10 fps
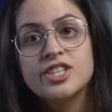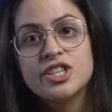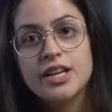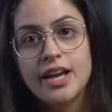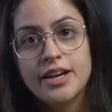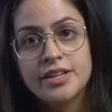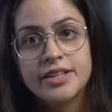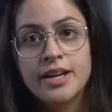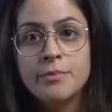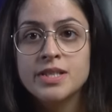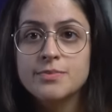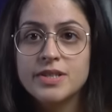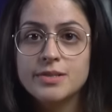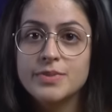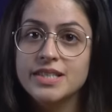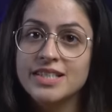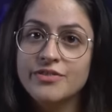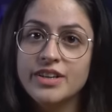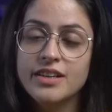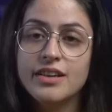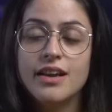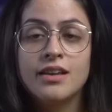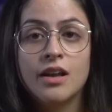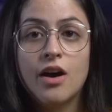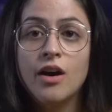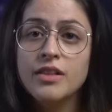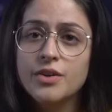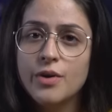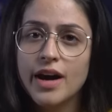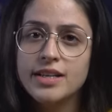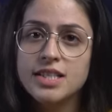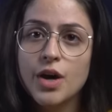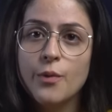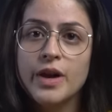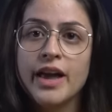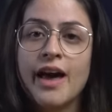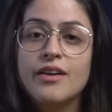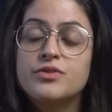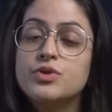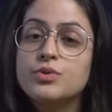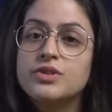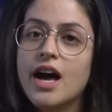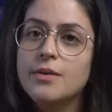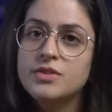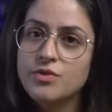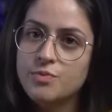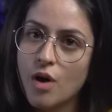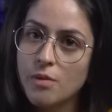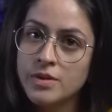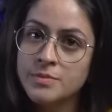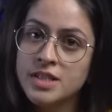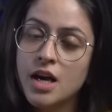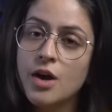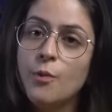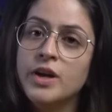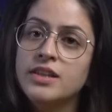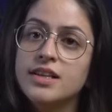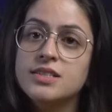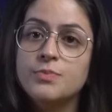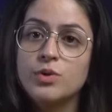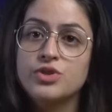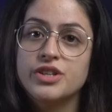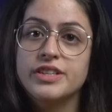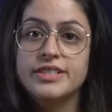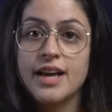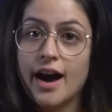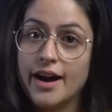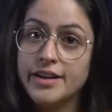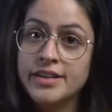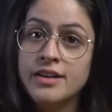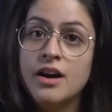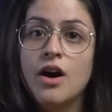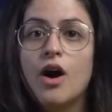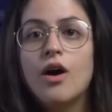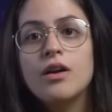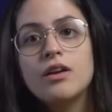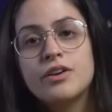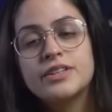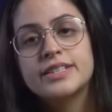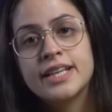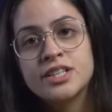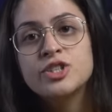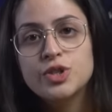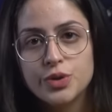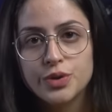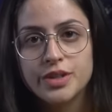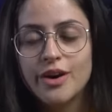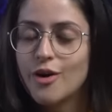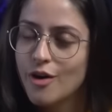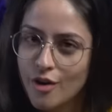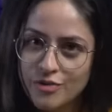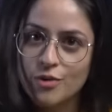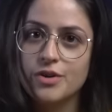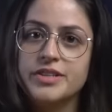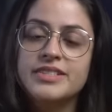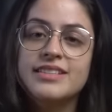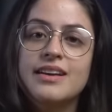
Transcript: each layer that must be specific and otherwise we can have two types of problems when the exposure is higher or lower than it should. Of course,